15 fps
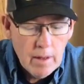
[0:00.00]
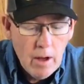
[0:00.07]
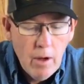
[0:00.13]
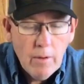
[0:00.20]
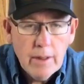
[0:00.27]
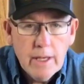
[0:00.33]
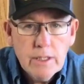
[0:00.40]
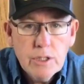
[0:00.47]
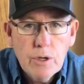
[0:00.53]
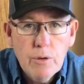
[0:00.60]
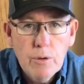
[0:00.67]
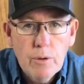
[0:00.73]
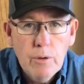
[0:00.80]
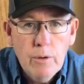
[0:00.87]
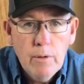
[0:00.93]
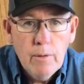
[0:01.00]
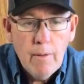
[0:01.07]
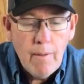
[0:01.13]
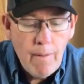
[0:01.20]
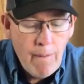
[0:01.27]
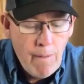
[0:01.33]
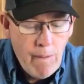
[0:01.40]
Oh, that's cool.
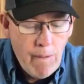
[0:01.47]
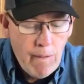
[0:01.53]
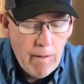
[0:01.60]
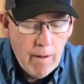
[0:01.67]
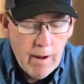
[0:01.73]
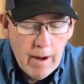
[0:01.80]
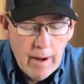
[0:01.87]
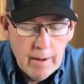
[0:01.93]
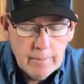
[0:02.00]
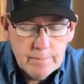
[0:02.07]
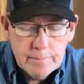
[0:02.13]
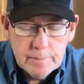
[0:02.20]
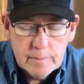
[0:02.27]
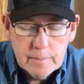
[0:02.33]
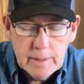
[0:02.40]
Um,